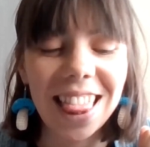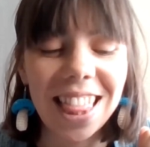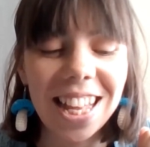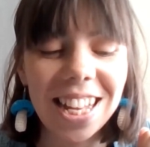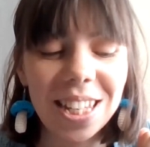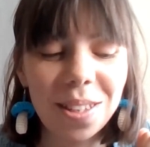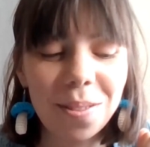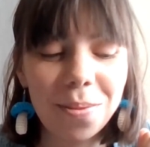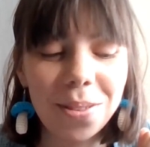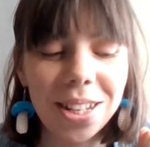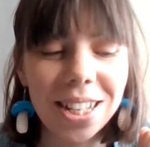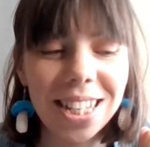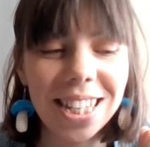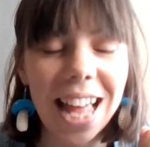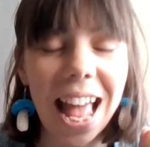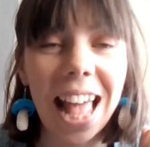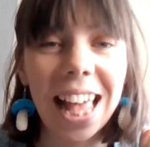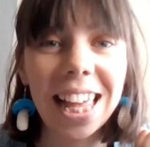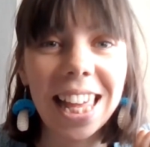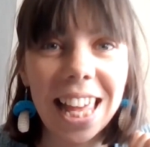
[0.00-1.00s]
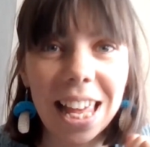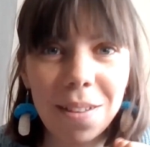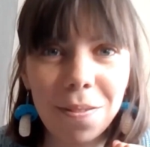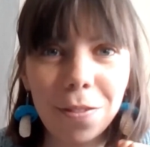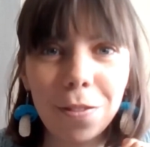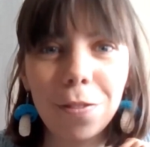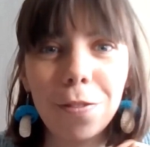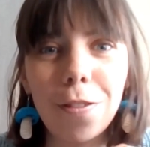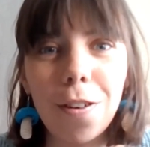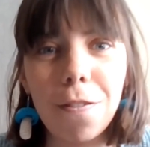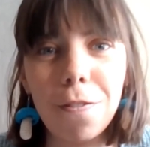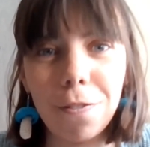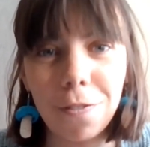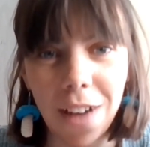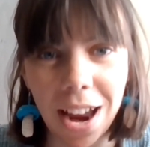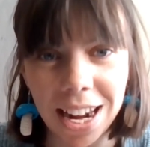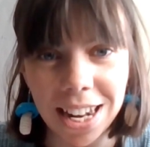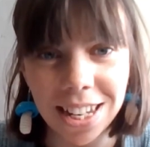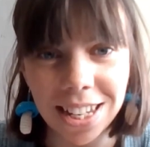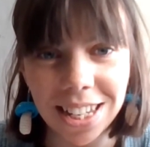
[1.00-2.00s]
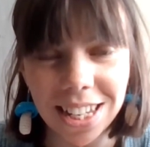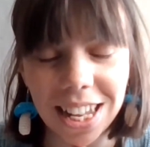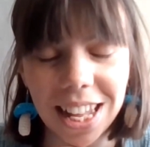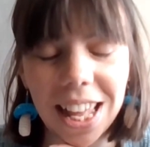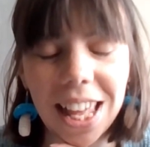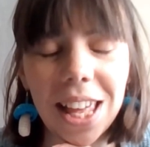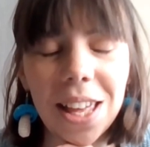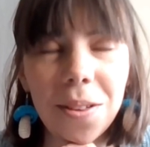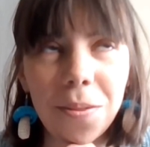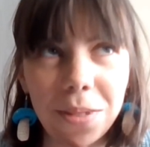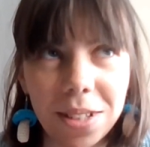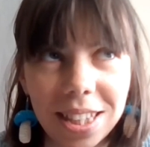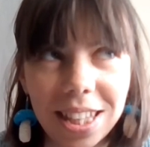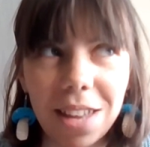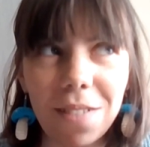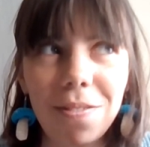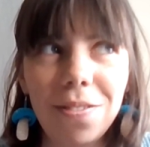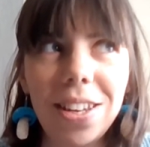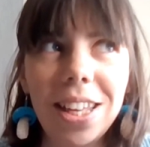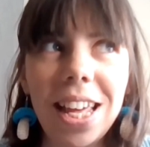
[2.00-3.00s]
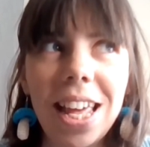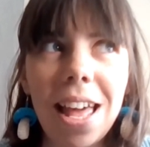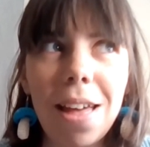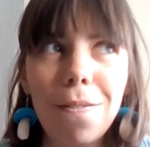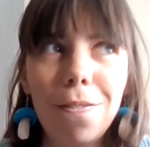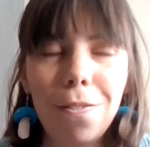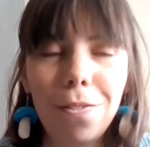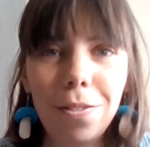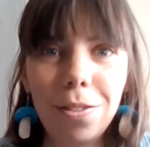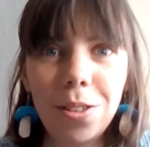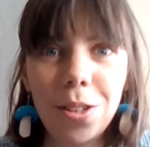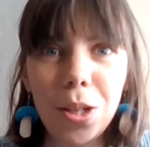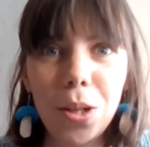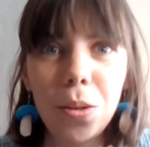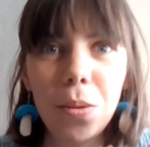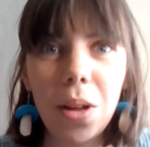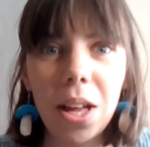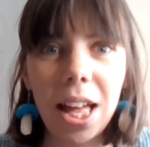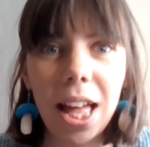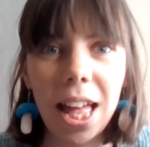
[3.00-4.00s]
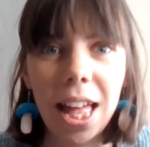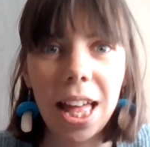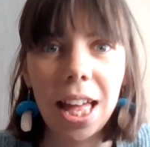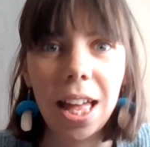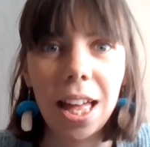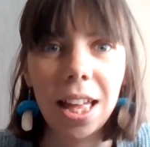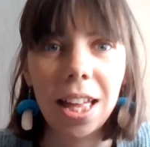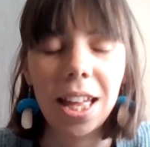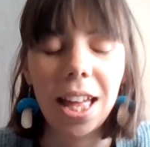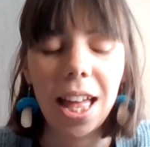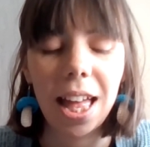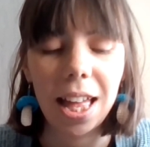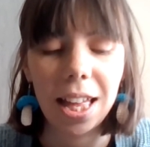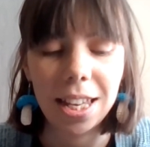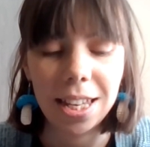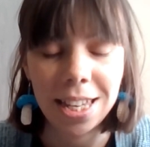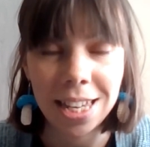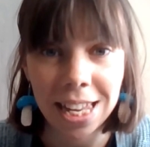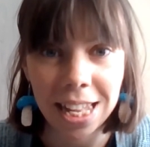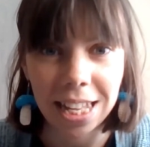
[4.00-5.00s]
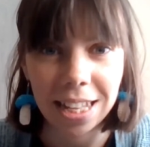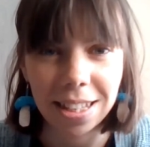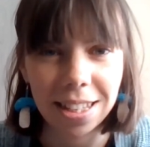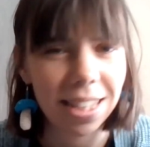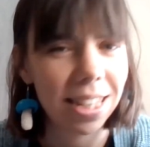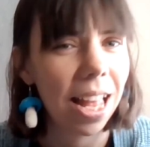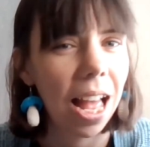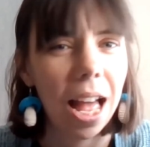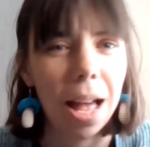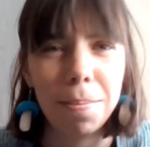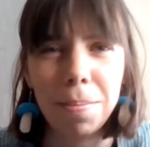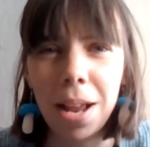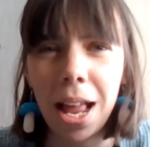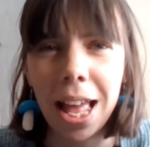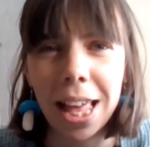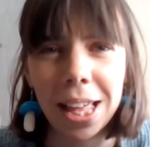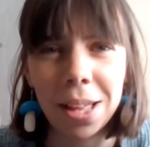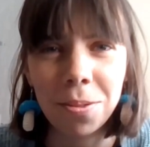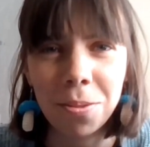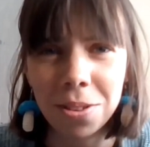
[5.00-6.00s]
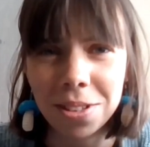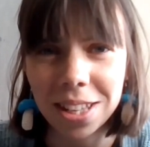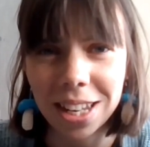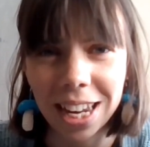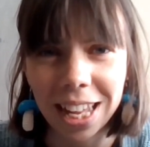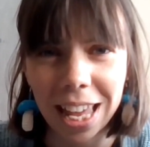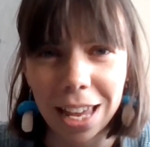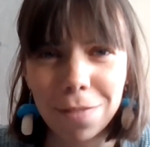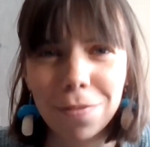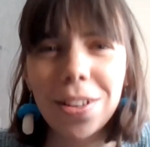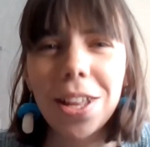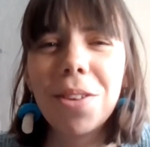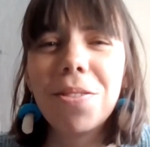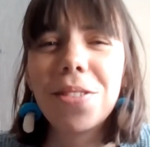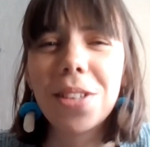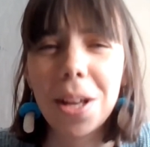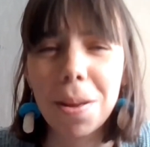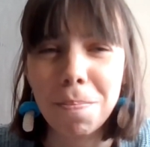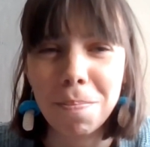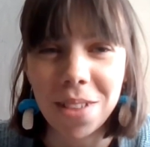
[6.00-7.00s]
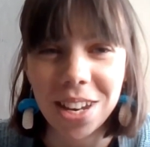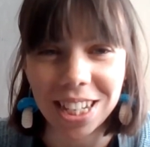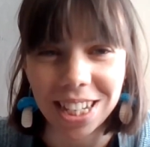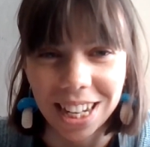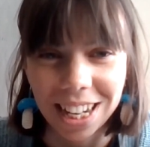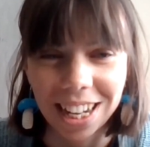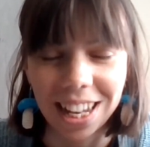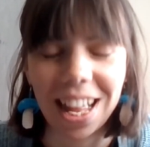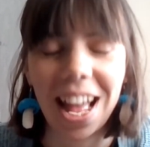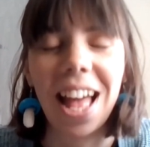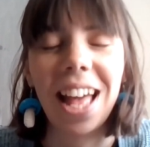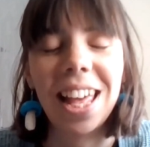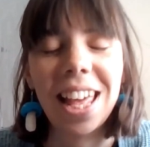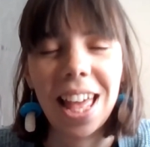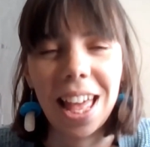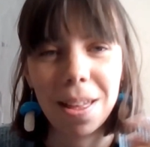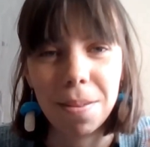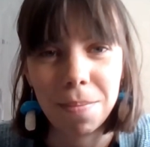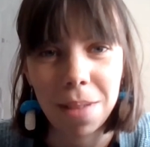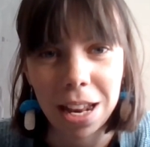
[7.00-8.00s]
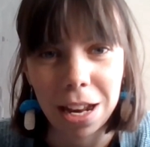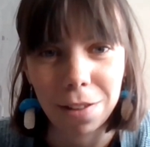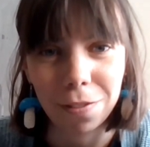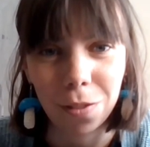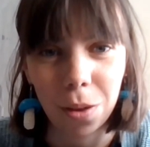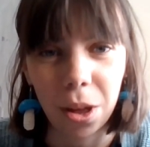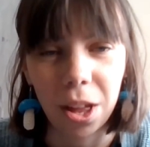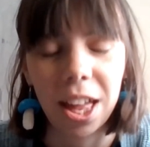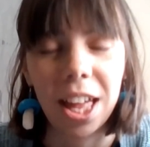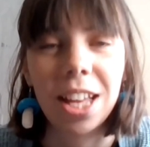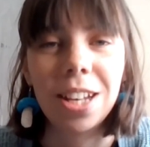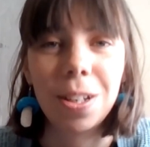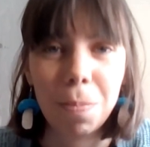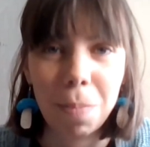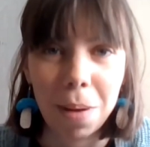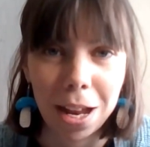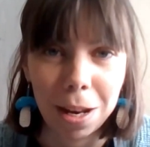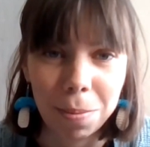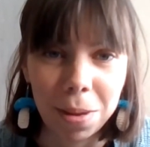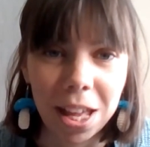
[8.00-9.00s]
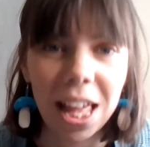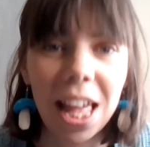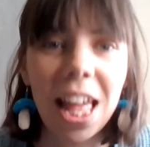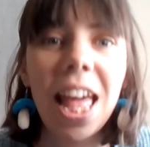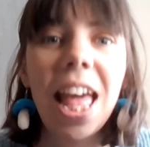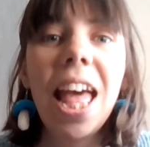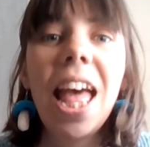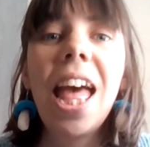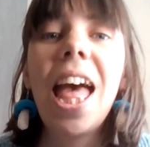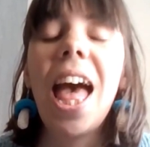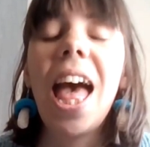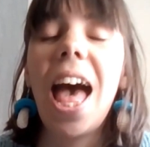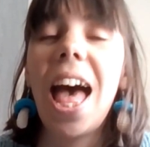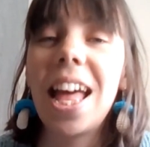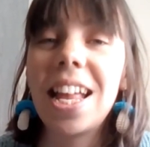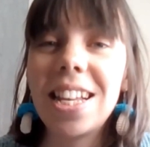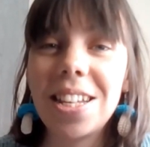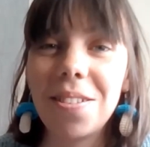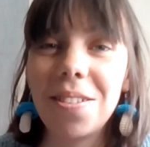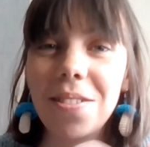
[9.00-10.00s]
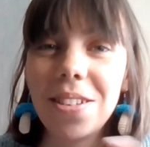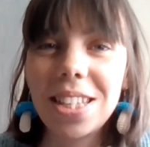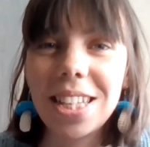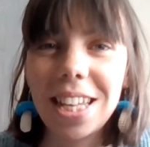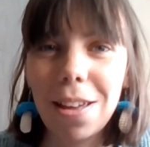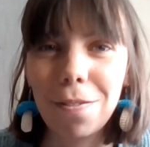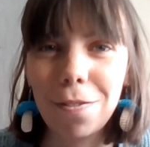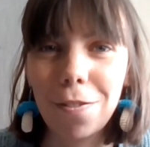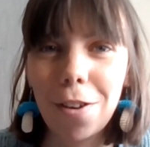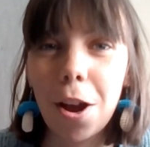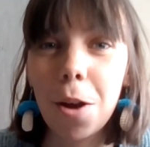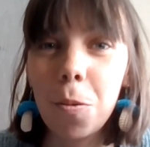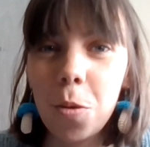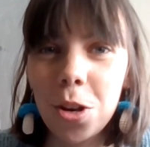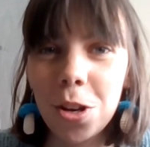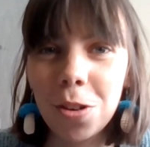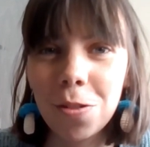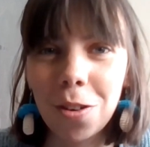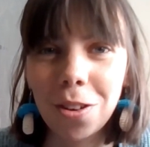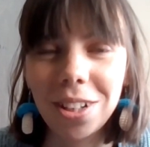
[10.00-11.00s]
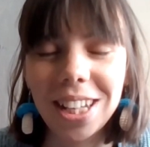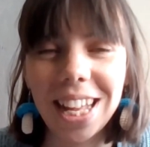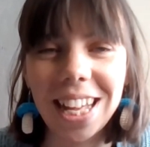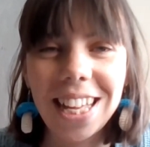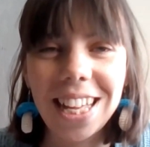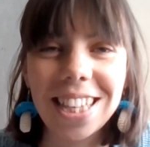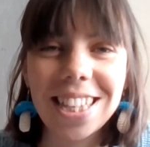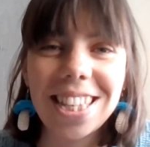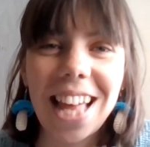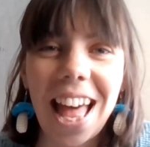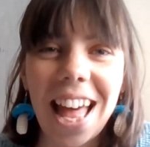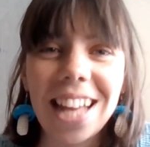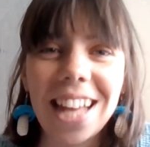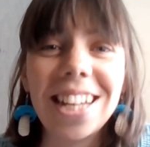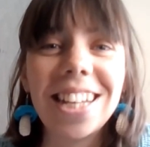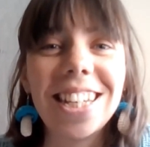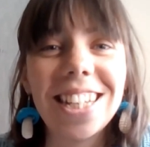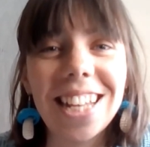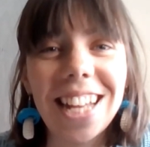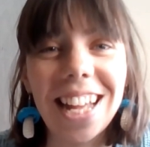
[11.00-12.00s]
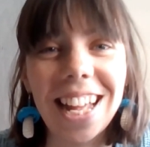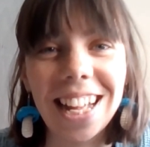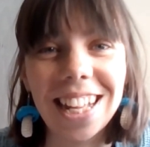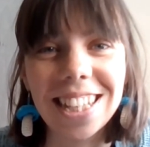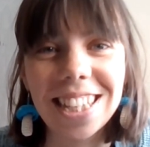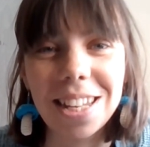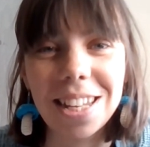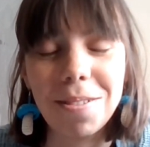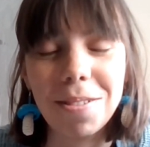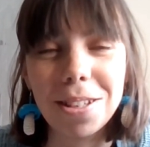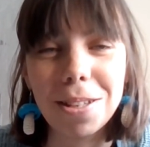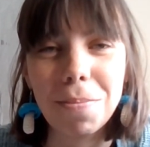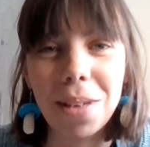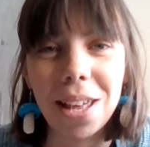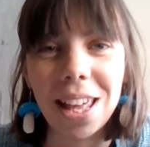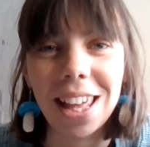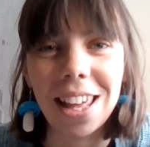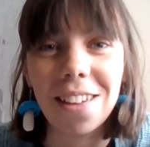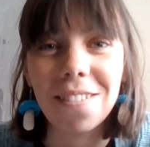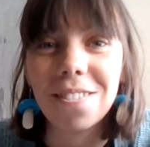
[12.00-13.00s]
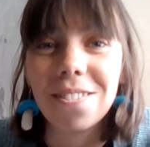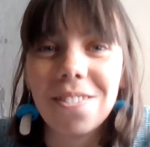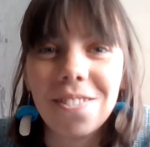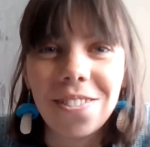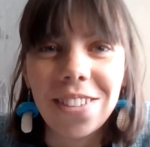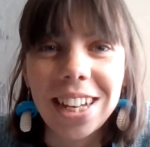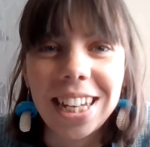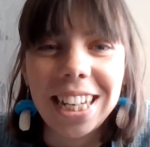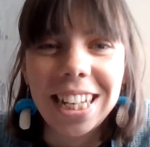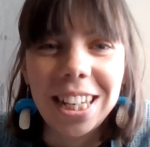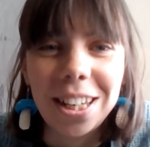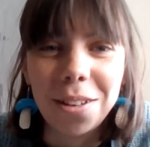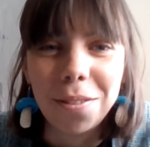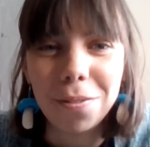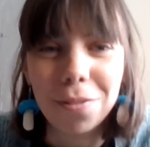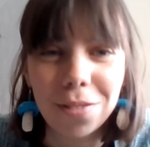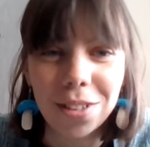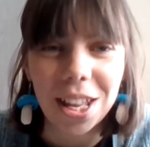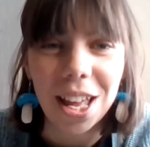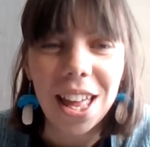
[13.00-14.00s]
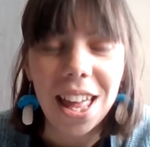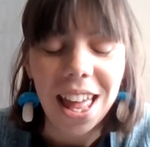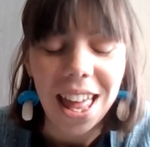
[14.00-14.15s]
This was a gift for a friend. He was gifting it to her niece. I'm lying, it wasn't a gift, it was a commission. I made it for her and she paid me, and it was a gift for her 1-year-old niece, and it seemed to be really loved.